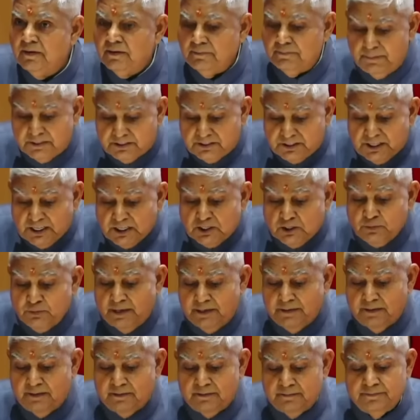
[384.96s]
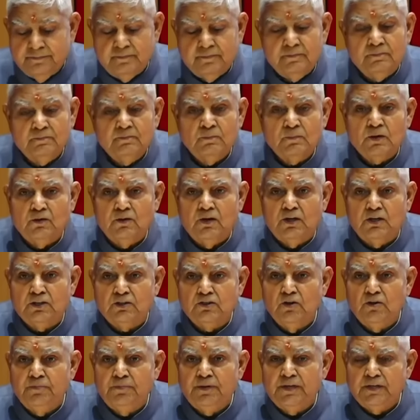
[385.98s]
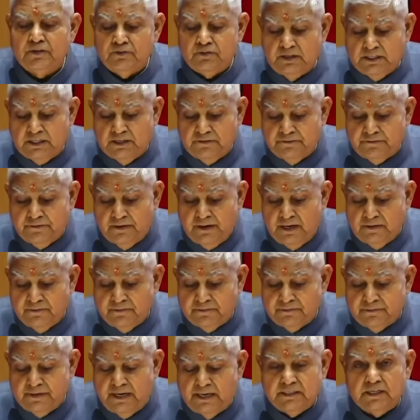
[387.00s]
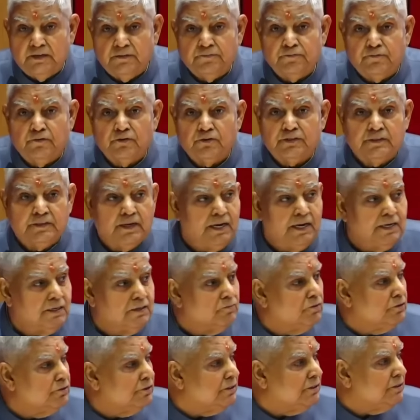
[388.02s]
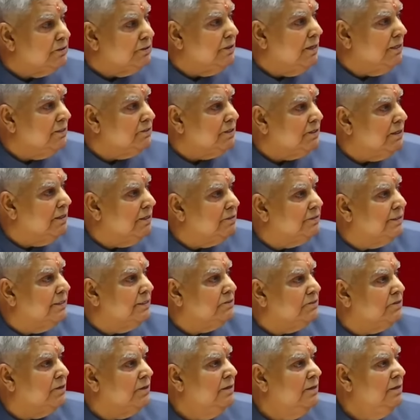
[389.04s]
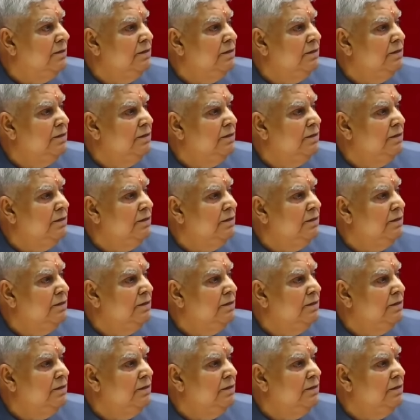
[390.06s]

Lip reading: But this one, on November 25, 1949, was his last address